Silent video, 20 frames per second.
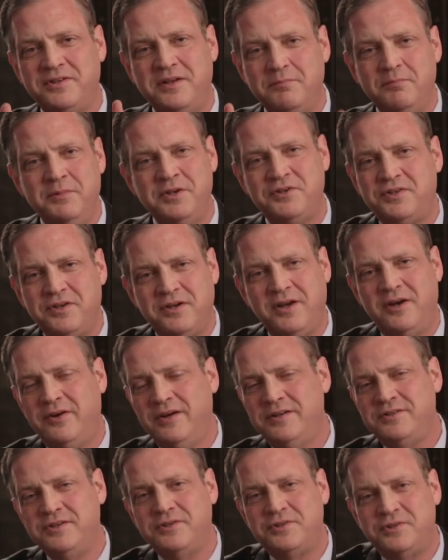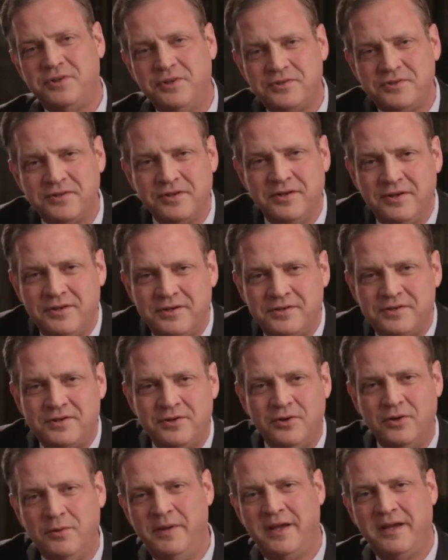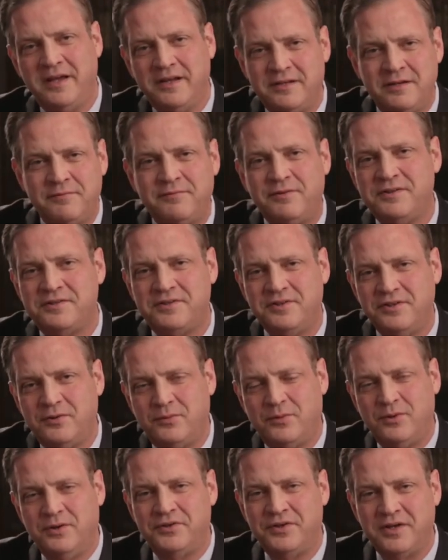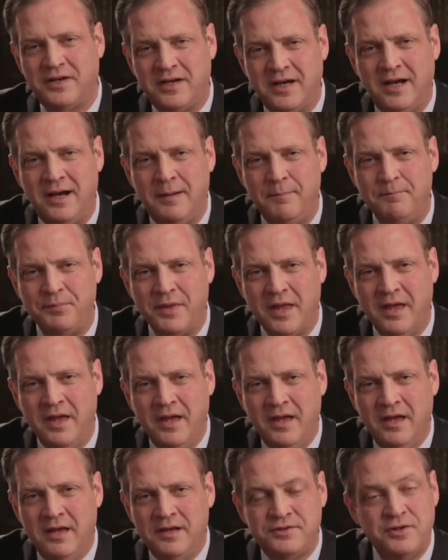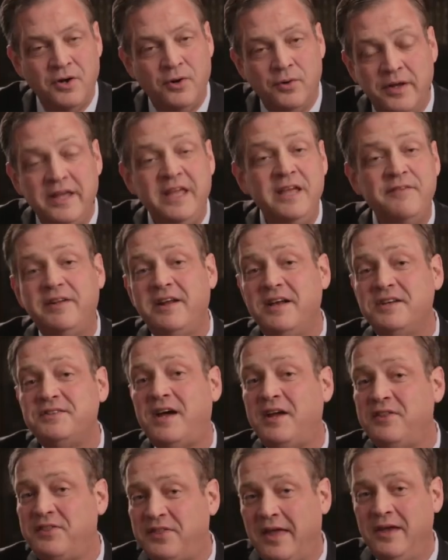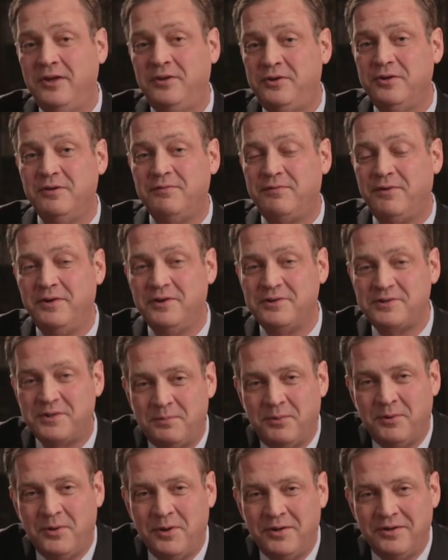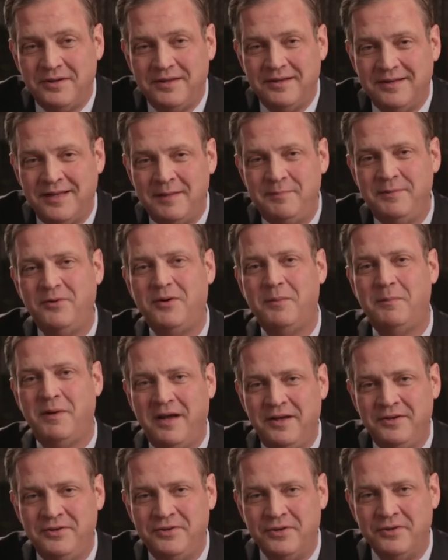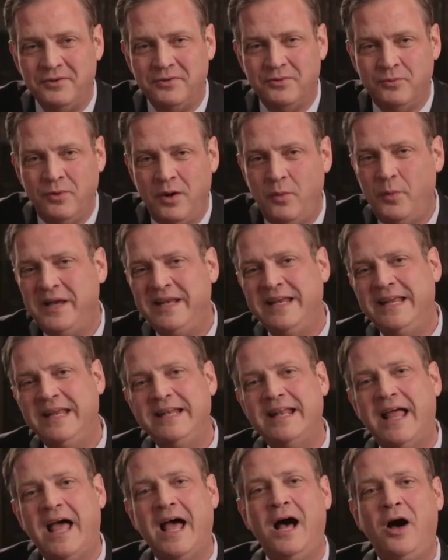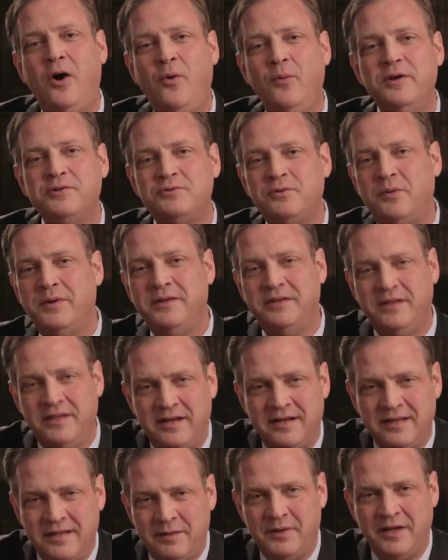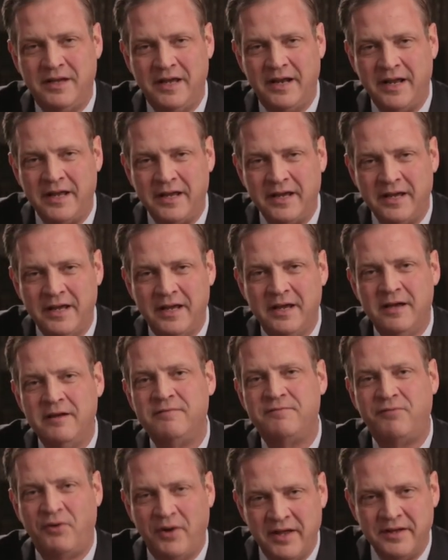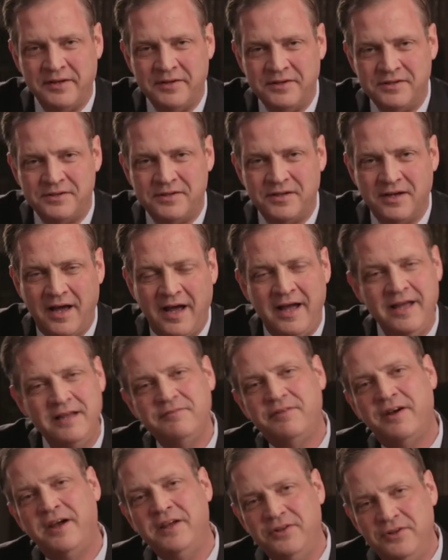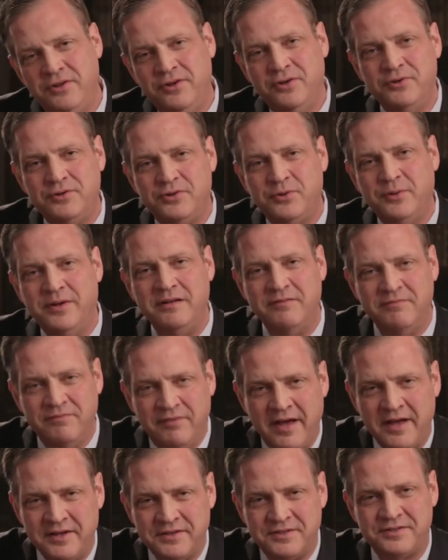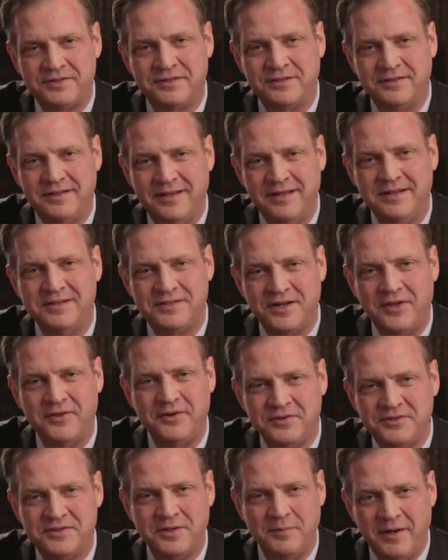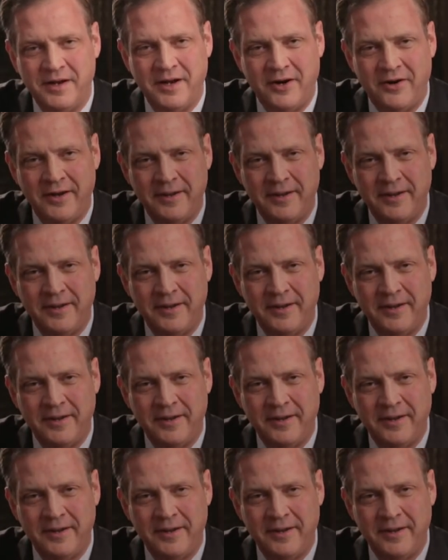and missionaries and church leaders who will make a difference in the world to come. So even as I thank you for your support, let me remind you, what we need now is what we needed in the beginning. Friends, I invite you to invest in Southern Seminary.